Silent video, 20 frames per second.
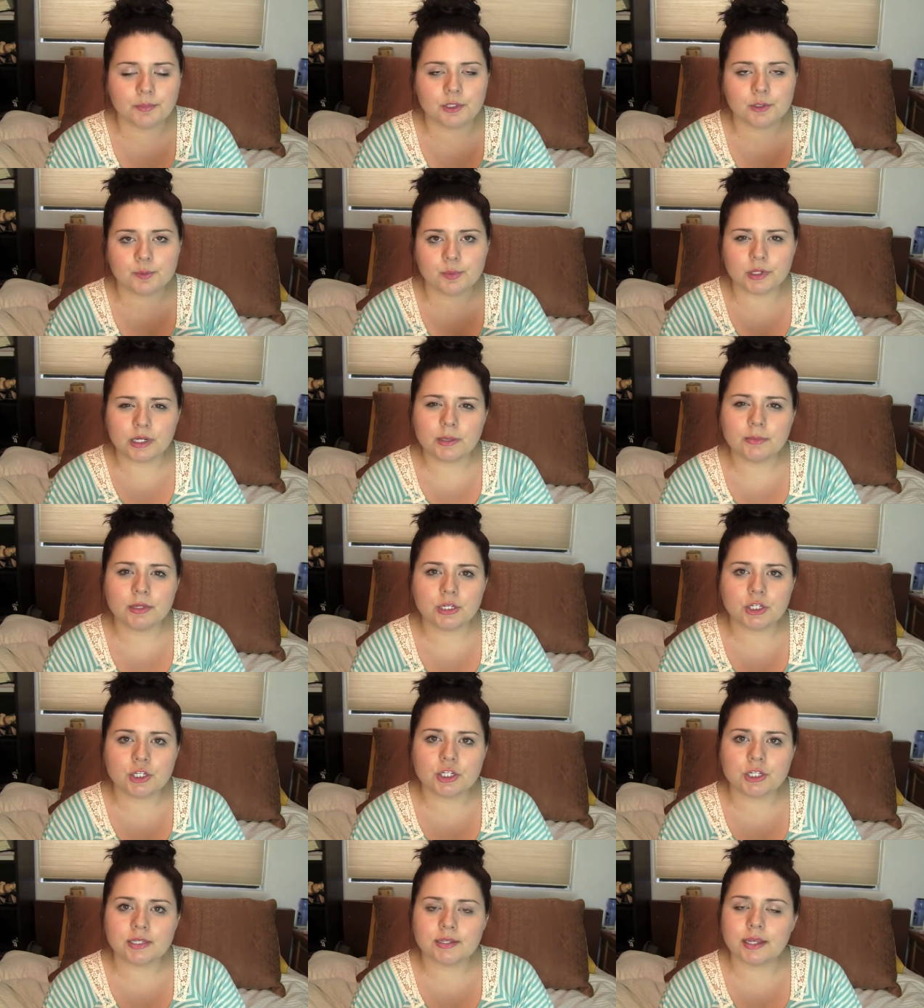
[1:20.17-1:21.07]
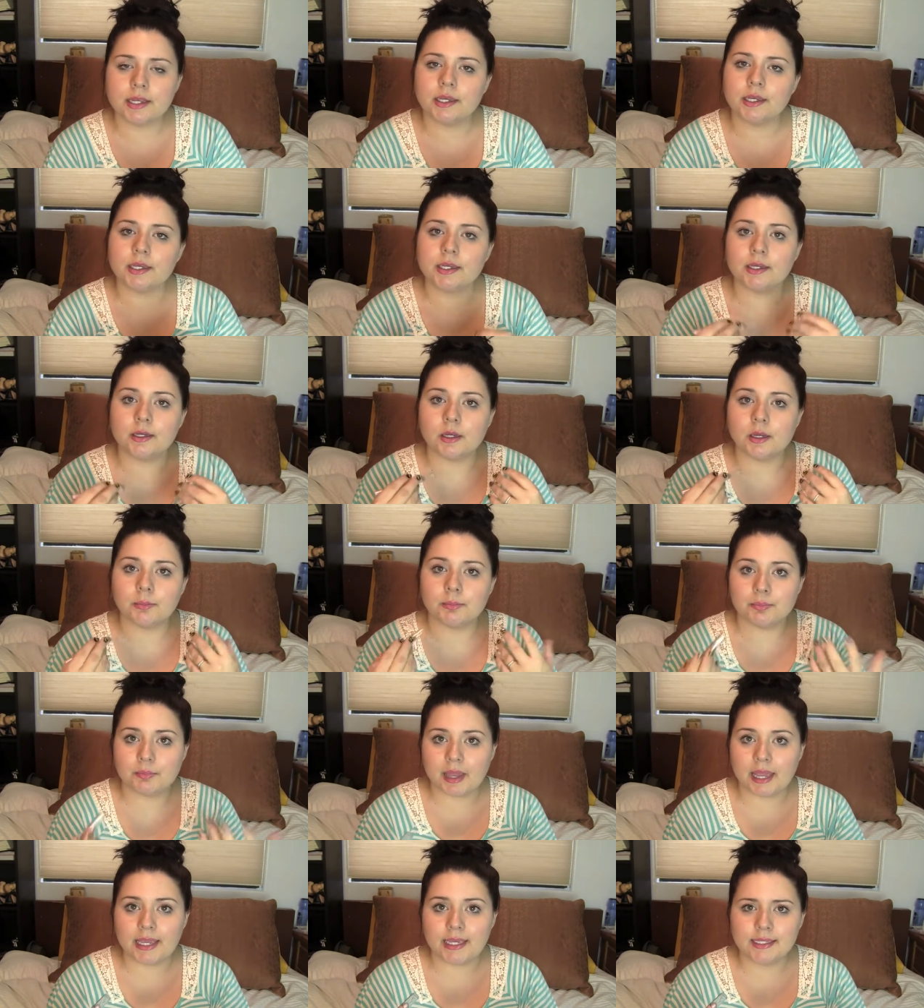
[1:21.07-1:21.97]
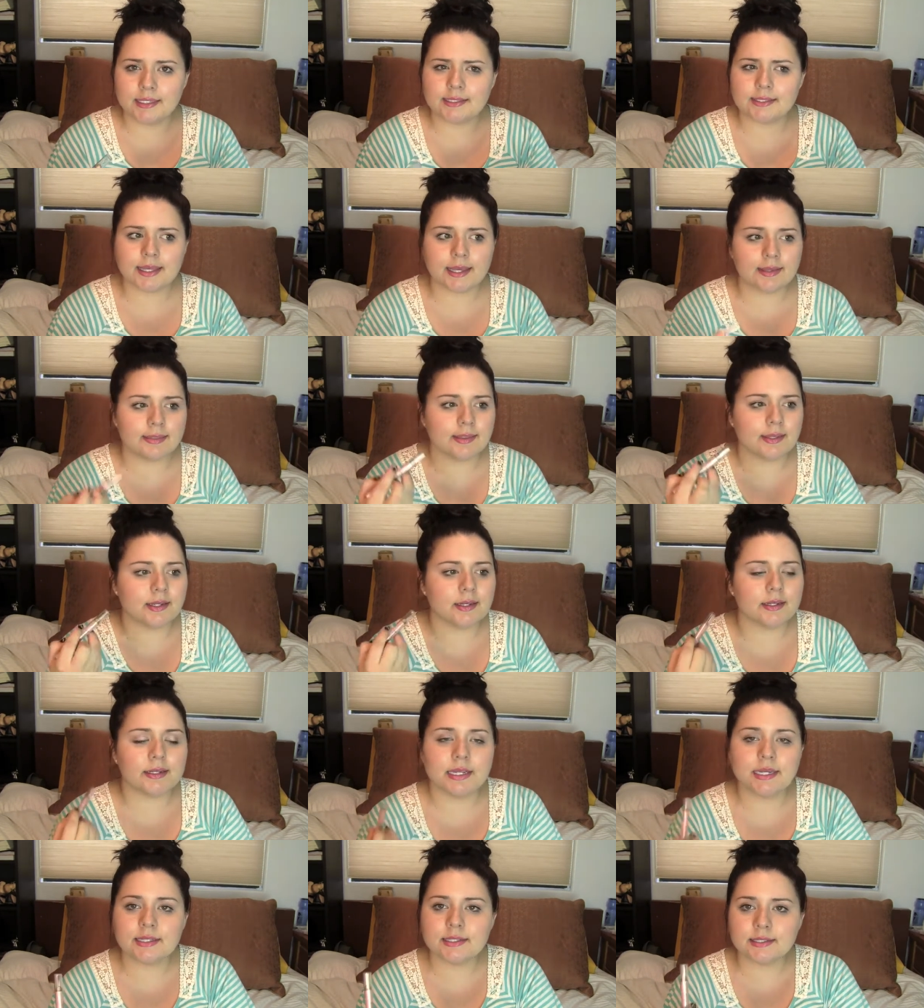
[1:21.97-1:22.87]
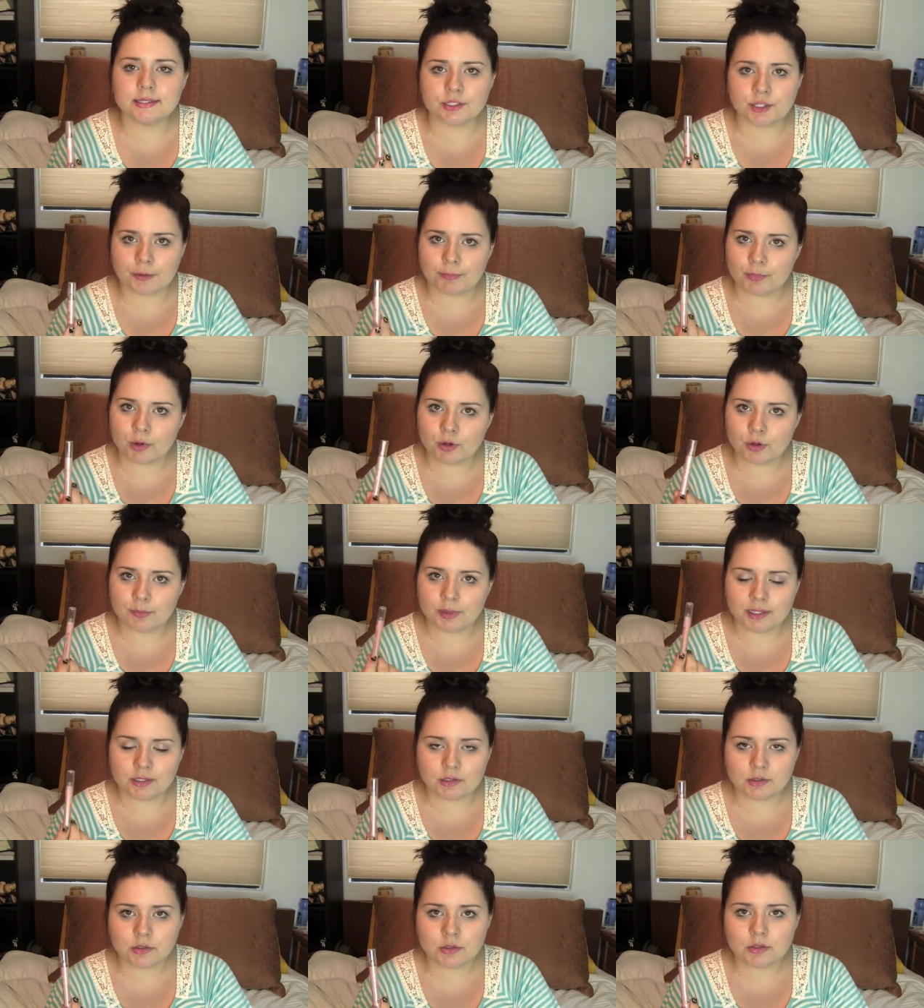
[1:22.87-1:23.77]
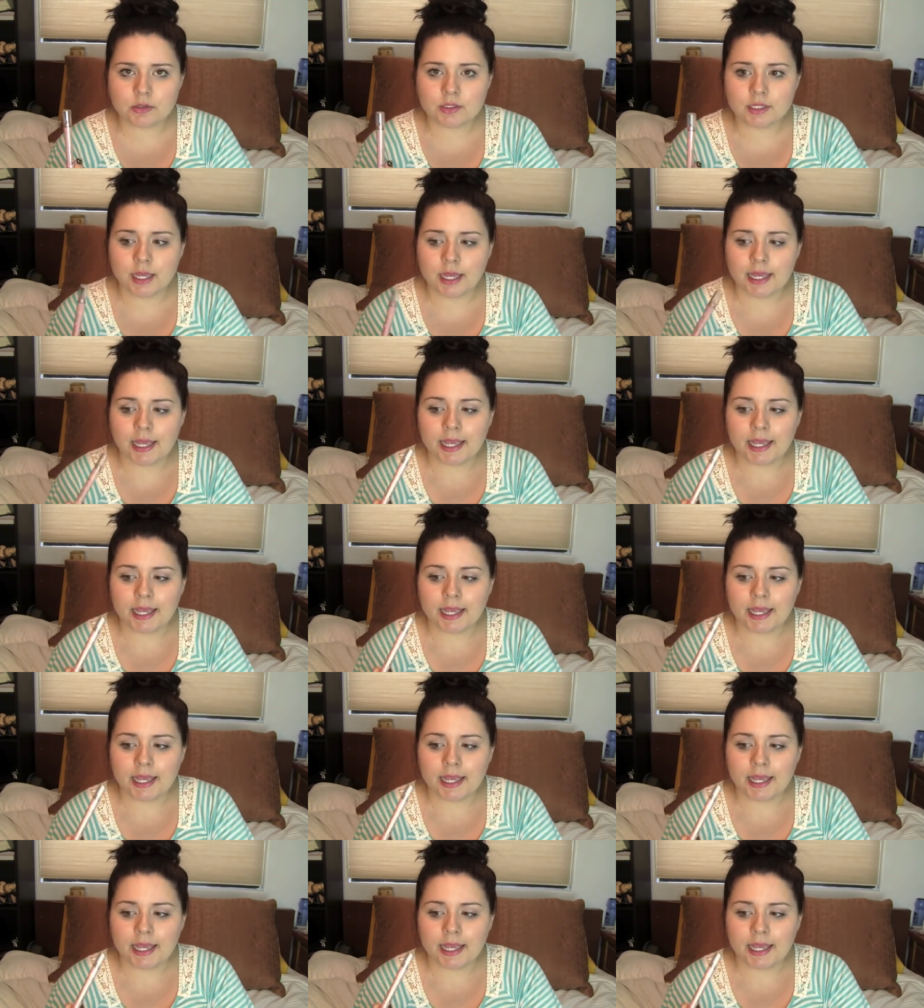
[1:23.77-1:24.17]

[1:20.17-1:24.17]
It's pretty much just like a face, like the NYX Jumbo pencils,